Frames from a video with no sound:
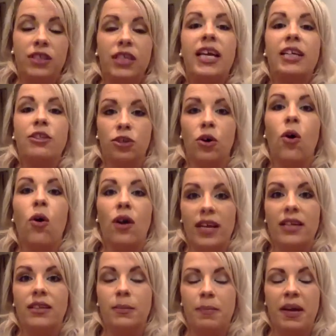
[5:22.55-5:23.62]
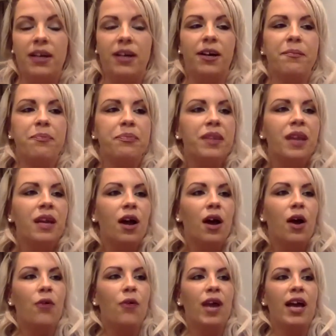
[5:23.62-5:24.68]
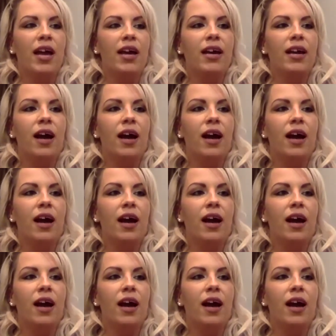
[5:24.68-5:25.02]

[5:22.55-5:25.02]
get your audience bigger. Okay.